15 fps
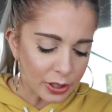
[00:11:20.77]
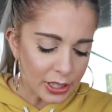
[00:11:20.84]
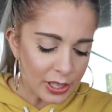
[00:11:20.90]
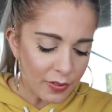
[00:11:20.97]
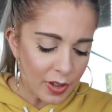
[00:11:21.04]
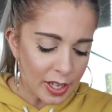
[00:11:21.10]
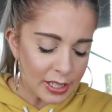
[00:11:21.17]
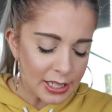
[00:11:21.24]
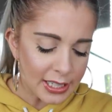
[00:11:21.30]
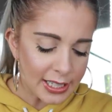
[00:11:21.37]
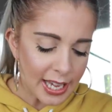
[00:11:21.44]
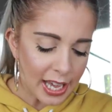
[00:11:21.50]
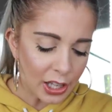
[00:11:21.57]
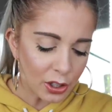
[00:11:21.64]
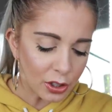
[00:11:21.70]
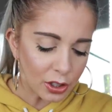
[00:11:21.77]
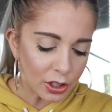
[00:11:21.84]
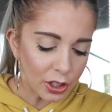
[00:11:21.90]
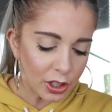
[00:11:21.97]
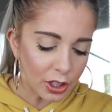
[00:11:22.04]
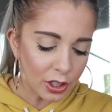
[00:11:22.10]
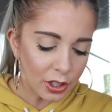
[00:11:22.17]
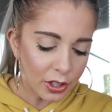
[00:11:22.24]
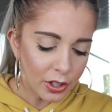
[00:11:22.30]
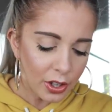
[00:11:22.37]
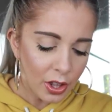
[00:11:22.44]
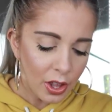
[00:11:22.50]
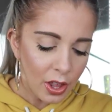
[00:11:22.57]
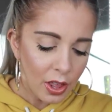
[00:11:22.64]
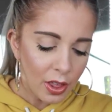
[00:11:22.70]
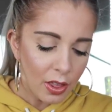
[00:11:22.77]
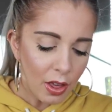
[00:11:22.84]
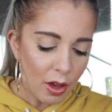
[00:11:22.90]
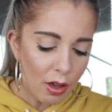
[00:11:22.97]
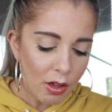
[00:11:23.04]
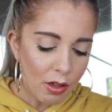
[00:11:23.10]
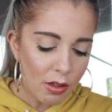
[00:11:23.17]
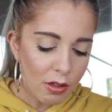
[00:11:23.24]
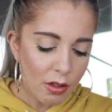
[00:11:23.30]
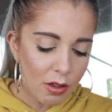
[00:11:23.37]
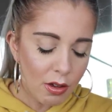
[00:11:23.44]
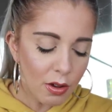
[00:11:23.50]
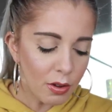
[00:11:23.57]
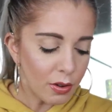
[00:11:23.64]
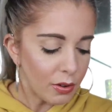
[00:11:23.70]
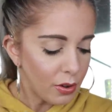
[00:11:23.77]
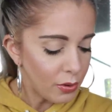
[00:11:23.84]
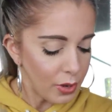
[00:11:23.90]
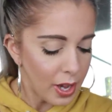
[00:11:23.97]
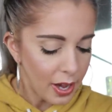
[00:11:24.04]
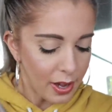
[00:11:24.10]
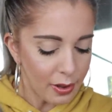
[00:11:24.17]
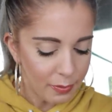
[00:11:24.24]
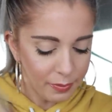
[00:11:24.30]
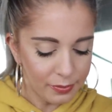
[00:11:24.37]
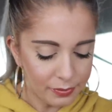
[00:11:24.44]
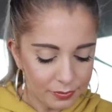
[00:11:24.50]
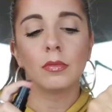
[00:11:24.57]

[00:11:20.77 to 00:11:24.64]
Leave-In Detangler. Oh, okay.